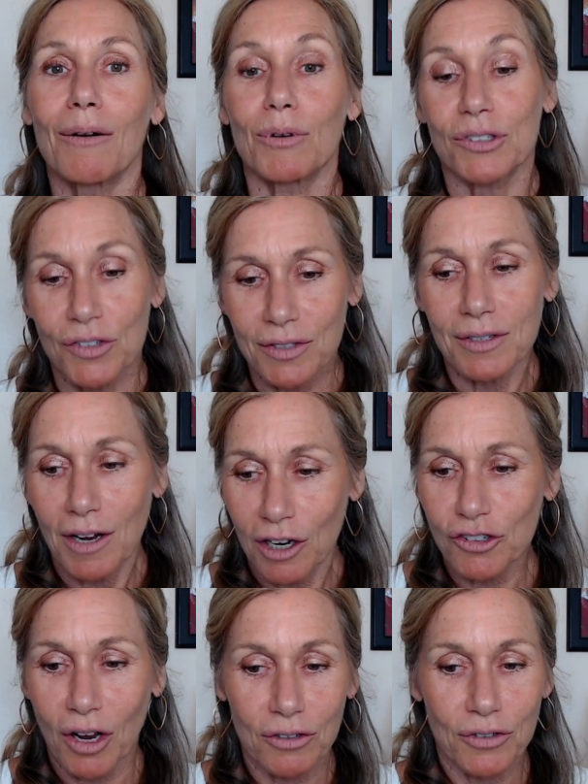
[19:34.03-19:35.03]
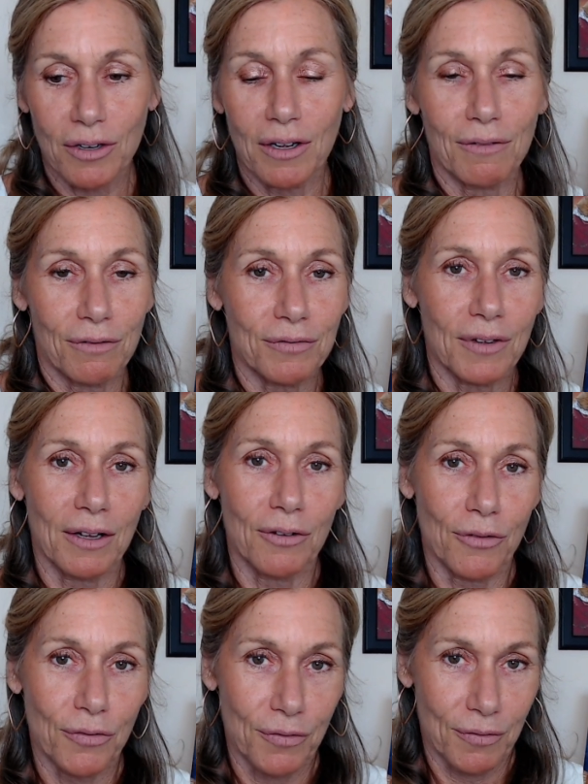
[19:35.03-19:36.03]
which is the nakshatra
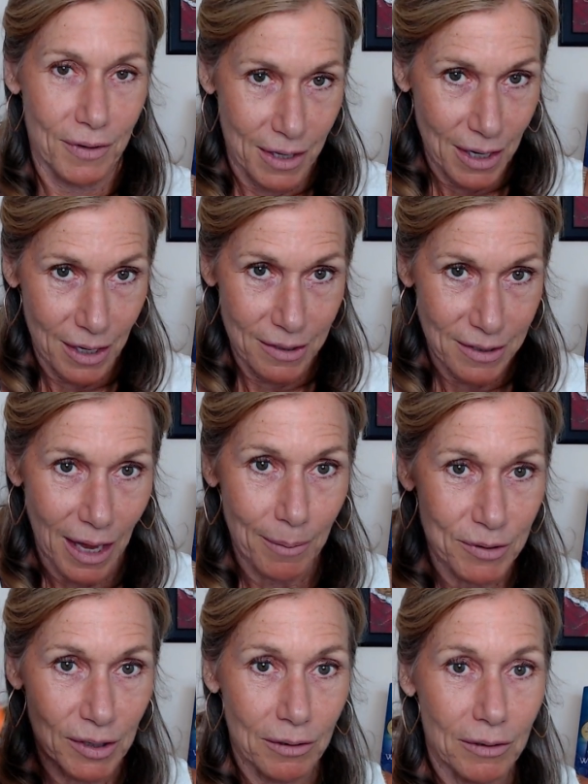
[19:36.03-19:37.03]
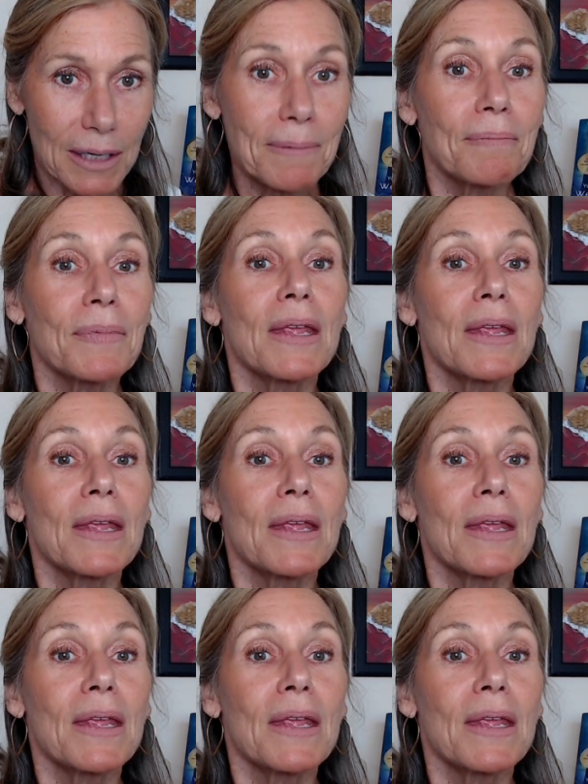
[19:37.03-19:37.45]
of kings, absolutely.